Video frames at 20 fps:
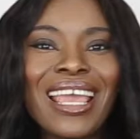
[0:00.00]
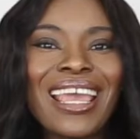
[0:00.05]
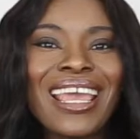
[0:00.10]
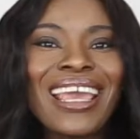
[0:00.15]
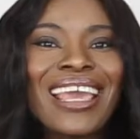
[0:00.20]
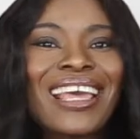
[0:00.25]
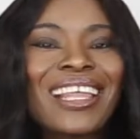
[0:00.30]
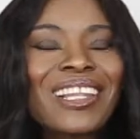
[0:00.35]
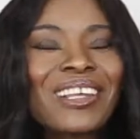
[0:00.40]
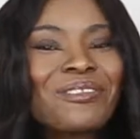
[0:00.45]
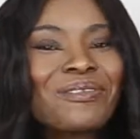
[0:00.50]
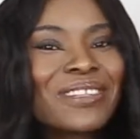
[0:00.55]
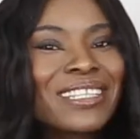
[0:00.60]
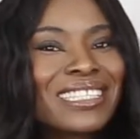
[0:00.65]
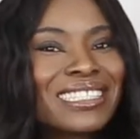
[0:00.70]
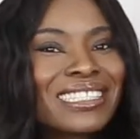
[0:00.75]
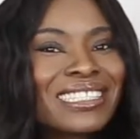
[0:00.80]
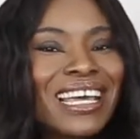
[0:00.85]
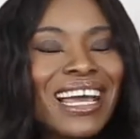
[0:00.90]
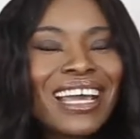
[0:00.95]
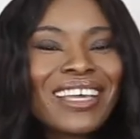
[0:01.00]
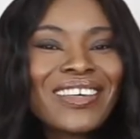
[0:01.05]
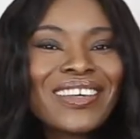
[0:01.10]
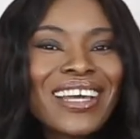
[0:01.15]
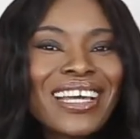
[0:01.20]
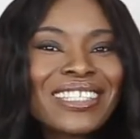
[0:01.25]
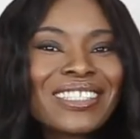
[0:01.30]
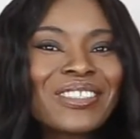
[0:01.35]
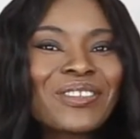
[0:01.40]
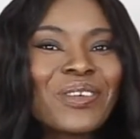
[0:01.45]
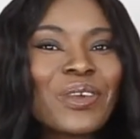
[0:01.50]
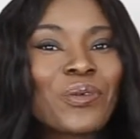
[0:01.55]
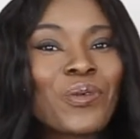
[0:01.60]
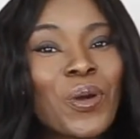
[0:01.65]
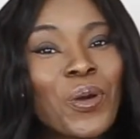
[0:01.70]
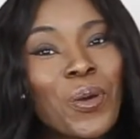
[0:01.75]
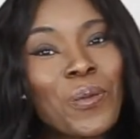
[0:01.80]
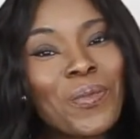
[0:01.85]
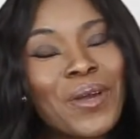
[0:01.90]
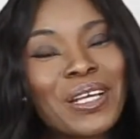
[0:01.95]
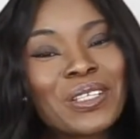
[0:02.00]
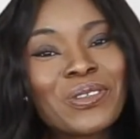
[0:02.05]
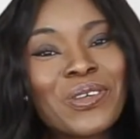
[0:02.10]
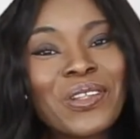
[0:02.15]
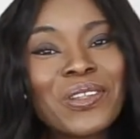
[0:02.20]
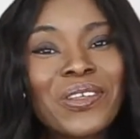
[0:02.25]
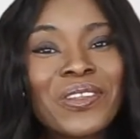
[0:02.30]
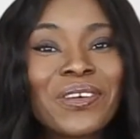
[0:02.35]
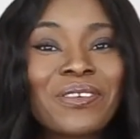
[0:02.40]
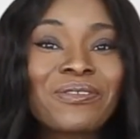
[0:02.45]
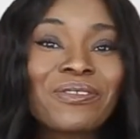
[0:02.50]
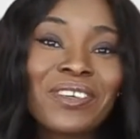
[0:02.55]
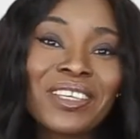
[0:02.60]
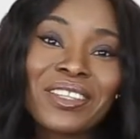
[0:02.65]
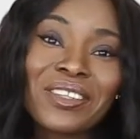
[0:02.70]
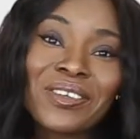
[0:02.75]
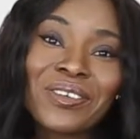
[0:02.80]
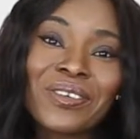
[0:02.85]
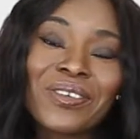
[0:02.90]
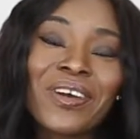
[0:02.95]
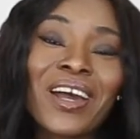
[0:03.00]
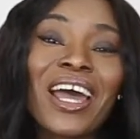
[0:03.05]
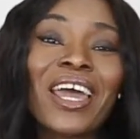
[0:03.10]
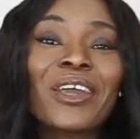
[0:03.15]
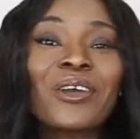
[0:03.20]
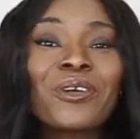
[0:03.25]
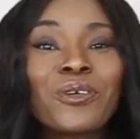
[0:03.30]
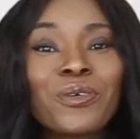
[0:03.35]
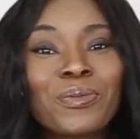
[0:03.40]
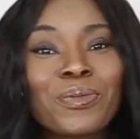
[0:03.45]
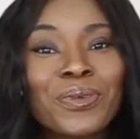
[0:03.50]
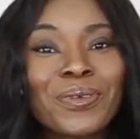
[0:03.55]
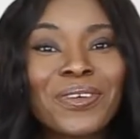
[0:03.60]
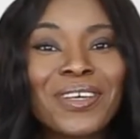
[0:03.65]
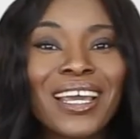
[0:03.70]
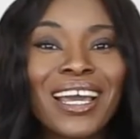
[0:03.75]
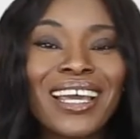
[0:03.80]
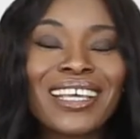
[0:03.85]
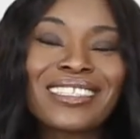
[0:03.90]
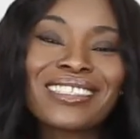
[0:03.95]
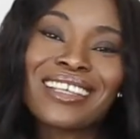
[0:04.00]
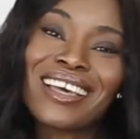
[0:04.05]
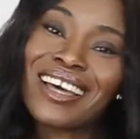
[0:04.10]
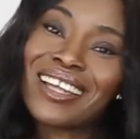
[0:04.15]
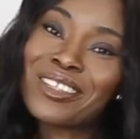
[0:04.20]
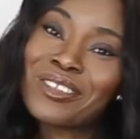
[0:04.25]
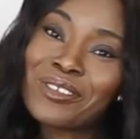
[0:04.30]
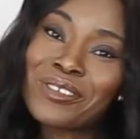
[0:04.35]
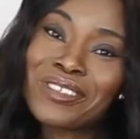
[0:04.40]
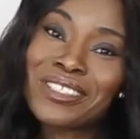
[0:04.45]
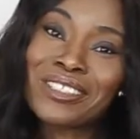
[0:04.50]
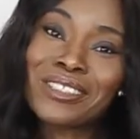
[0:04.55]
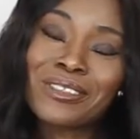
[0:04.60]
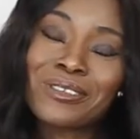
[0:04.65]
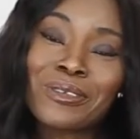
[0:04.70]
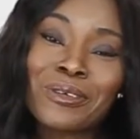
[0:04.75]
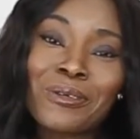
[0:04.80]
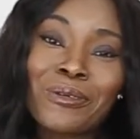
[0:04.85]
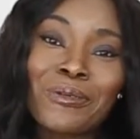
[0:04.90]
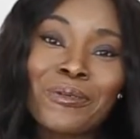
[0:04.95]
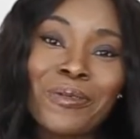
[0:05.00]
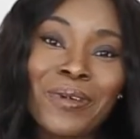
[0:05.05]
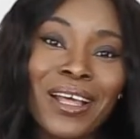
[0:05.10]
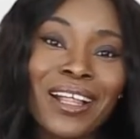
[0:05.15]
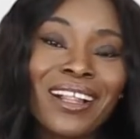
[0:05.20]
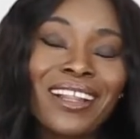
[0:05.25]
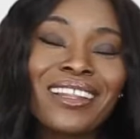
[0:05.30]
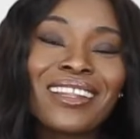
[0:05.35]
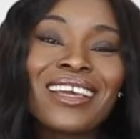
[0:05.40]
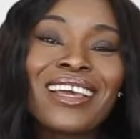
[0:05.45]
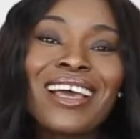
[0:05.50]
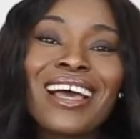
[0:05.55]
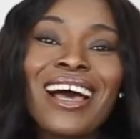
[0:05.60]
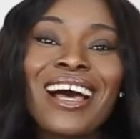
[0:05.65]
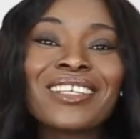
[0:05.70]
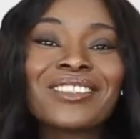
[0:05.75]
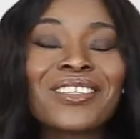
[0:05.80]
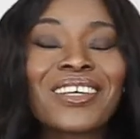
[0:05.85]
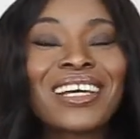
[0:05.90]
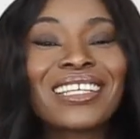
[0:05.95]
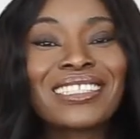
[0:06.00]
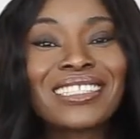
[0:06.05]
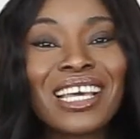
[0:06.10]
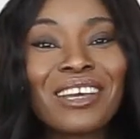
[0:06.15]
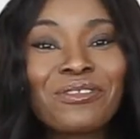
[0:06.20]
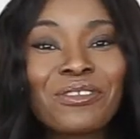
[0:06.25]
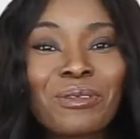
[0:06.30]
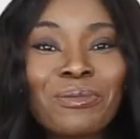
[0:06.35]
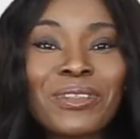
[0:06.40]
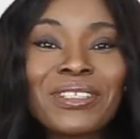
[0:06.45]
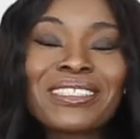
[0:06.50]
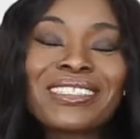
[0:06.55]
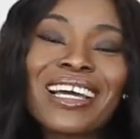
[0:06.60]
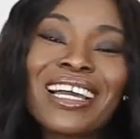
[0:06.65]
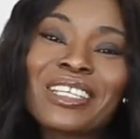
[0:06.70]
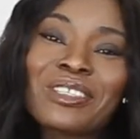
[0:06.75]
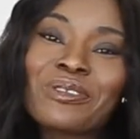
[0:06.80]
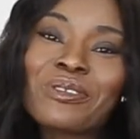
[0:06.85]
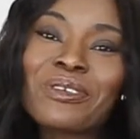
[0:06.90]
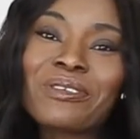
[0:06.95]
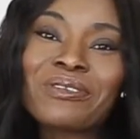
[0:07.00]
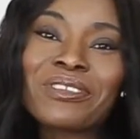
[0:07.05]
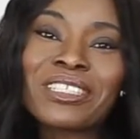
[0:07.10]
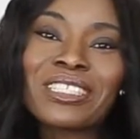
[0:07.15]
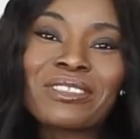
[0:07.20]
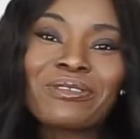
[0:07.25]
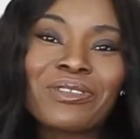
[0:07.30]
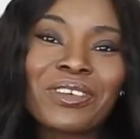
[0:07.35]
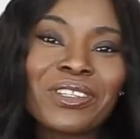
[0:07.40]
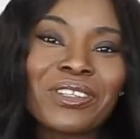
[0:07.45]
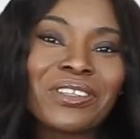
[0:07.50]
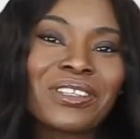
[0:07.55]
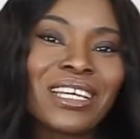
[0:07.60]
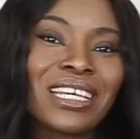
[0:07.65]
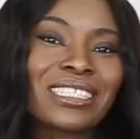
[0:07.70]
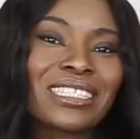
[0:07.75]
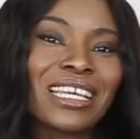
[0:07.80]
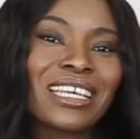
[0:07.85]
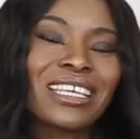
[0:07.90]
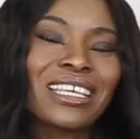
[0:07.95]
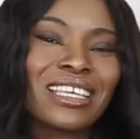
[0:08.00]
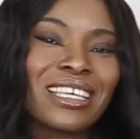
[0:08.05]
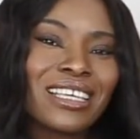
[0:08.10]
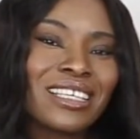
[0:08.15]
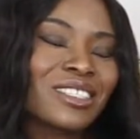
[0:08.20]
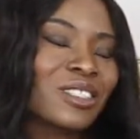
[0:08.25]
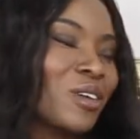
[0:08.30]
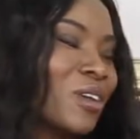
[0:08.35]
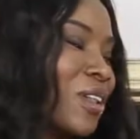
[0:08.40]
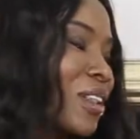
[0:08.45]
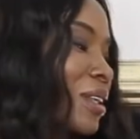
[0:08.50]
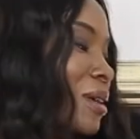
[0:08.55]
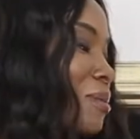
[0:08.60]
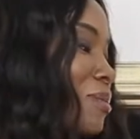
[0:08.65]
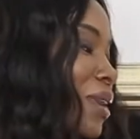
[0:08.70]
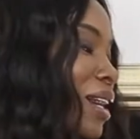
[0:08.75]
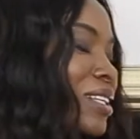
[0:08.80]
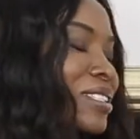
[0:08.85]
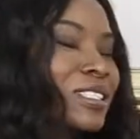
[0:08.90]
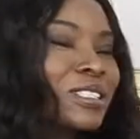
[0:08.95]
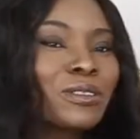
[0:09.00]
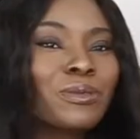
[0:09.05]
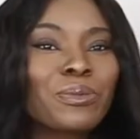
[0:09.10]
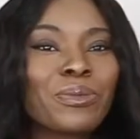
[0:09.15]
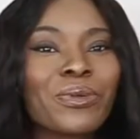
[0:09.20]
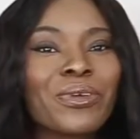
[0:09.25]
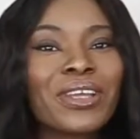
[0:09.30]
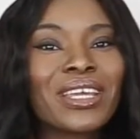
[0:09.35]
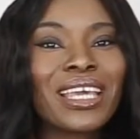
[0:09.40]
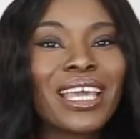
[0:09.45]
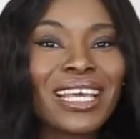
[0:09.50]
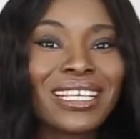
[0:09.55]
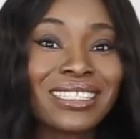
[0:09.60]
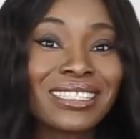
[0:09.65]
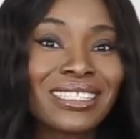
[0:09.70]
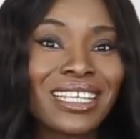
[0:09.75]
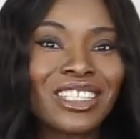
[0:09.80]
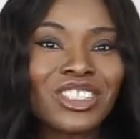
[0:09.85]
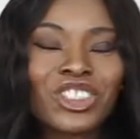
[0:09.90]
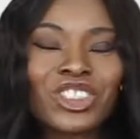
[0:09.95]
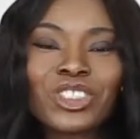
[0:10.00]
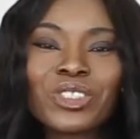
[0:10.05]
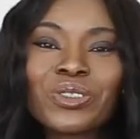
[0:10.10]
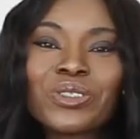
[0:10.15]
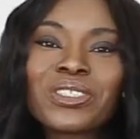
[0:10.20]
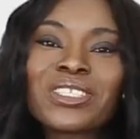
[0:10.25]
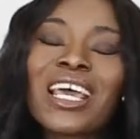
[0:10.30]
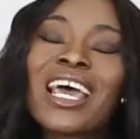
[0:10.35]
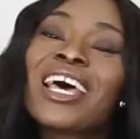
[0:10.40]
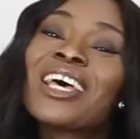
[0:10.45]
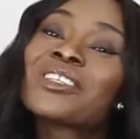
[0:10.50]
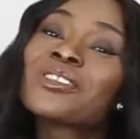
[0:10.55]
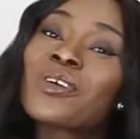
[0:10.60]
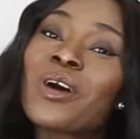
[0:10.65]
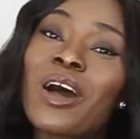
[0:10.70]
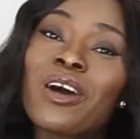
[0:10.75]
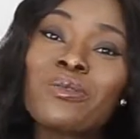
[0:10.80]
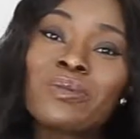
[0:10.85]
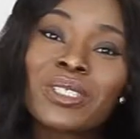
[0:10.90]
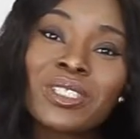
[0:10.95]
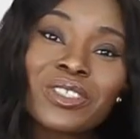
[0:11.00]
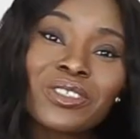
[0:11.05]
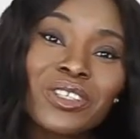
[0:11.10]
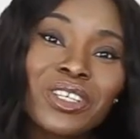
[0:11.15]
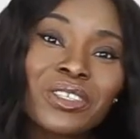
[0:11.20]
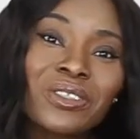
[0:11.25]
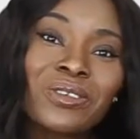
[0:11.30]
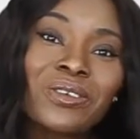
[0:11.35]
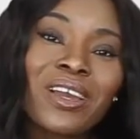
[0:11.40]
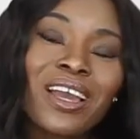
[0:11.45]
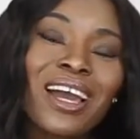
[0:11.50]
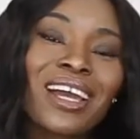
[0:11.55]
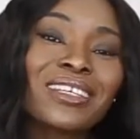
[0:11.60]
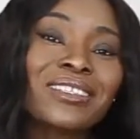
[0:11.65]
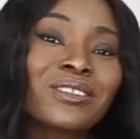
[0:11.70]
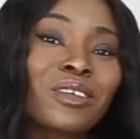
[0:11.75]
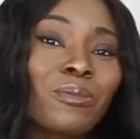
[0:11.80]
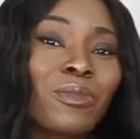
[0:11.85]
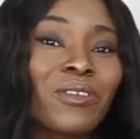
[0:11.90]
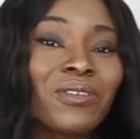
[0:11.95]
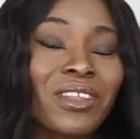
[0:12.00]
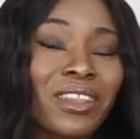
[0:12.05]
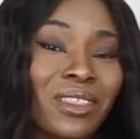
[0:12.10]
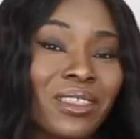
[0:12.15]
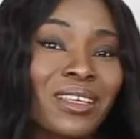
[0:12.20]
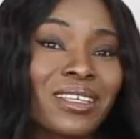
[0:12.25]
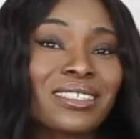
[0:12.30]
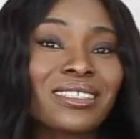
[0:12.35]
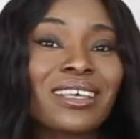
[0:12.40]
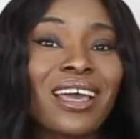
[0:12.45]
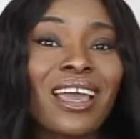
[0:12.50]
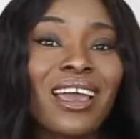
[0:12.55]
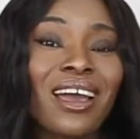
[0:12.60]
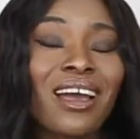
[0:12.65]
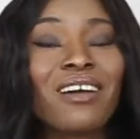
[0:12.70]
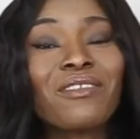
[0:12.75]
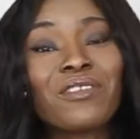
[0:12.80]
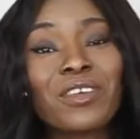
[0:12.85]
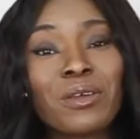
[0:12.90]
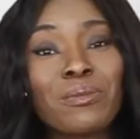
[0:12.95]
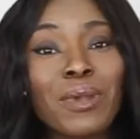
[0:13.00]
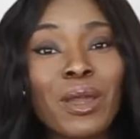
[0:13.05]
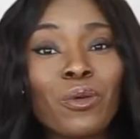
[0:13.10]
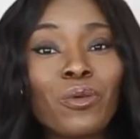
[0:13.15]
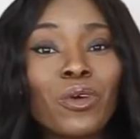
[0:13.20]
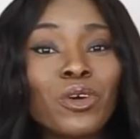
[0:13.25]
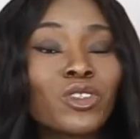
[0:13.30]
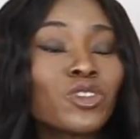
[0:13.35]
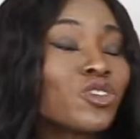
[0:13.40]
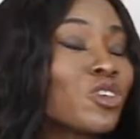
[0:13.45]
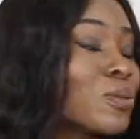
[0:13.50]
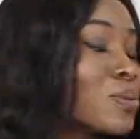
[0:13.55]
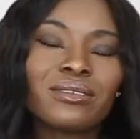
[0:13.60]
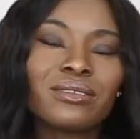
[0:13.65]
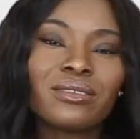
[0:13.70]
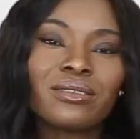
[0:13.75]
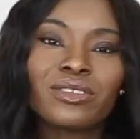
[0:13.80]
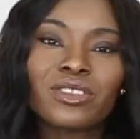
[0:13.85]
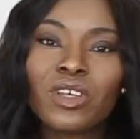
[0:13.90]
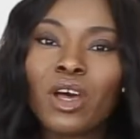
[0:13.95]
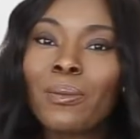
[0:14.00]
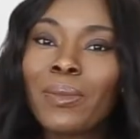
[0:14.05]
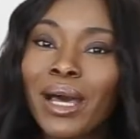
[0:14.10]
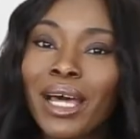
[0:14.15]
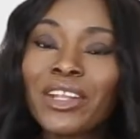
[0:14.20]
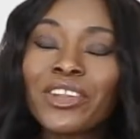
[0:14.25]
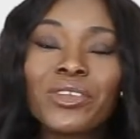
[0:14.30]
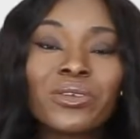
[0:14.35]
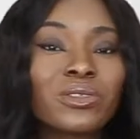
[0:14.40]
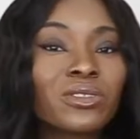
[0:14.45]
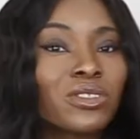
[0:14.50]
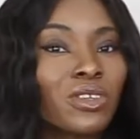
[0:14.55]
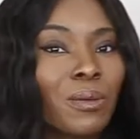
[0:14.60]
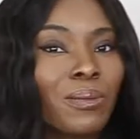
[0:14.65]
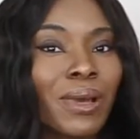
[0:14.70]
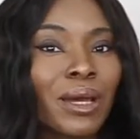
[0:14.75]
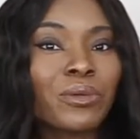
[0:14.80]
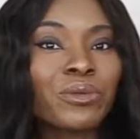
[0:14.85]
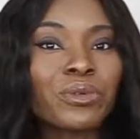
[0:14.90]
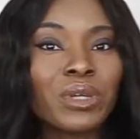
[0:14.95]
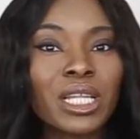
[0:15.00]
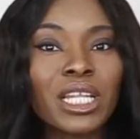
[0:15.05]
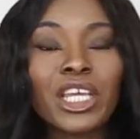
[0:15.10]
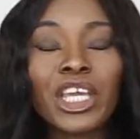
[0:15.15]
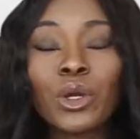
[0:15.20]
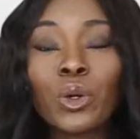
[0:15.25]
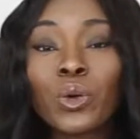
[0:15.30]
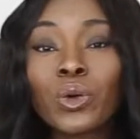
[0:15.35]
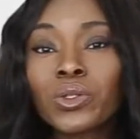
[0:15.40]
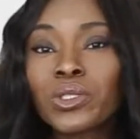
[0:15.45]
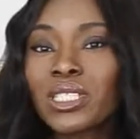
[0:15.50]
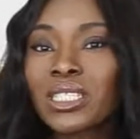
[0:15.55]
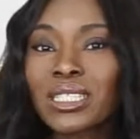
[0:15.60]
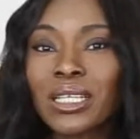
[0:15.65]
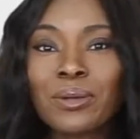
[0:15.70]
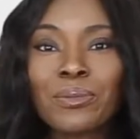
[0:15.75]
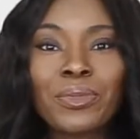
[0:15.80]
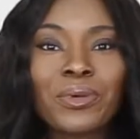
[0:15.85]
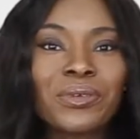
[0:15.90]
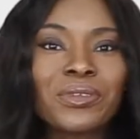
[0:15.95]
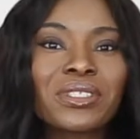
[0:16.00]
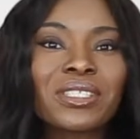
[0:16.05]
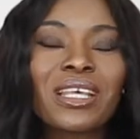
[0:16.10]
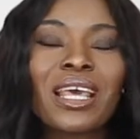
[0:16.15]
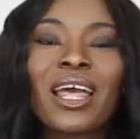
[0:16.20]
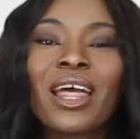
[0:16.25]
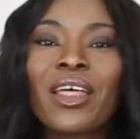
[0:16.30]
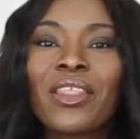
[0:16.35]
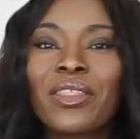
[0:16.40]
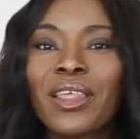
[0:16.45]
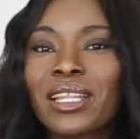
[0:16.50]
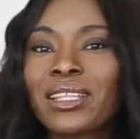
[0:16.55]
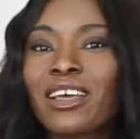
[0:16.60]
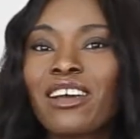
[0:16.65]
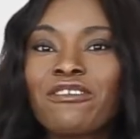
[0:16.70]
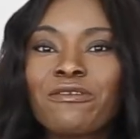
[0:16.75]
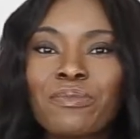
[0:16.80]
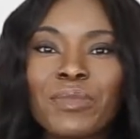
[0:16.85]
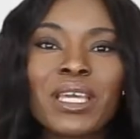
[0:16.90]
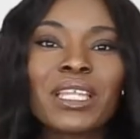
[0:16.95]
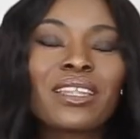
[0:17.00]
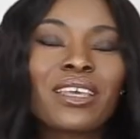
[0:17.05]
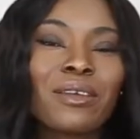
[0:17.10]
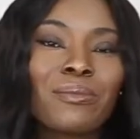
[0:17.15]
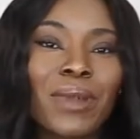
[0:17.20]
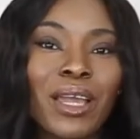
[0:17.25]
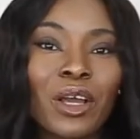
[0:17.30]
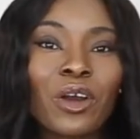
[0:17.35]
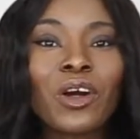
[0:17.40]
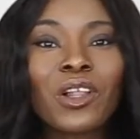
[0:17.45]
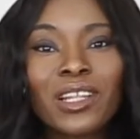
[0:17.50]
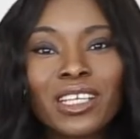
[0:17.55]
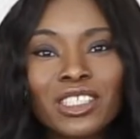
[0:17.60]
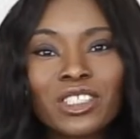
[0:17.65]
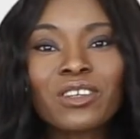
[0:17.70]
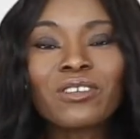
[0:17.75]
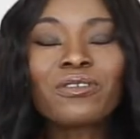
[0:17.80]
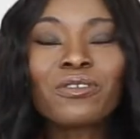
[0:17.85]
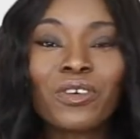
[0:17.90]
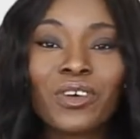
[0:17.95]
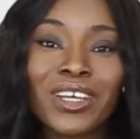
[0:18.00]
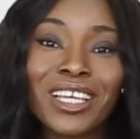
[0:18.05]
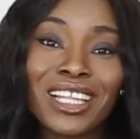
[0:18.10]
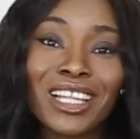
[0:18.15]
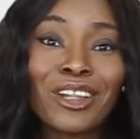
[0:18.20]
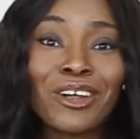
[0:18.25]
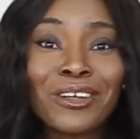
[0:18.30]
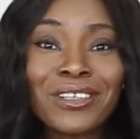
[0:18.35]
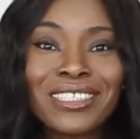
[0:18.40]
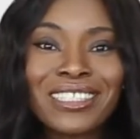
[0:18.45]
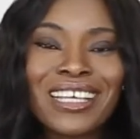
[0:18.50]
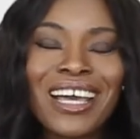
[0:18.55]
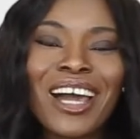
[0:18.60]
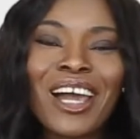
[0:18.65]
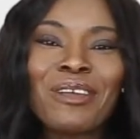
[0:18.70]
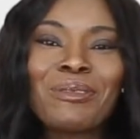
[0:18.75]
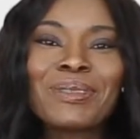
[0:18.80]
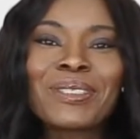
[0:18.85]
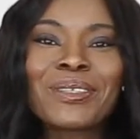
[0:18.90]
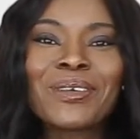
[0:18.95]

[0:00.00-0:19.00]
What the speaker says: Hey lovelies, how you guys doing? Welcome back to another video. I hope you guys are doing so well. As you can tell from the title of this video, that is all about spring essentials. So I'll be showing you guys some of the things I have in my wardrobe. Some are new, some are really old staples that have been in my collection for a long time.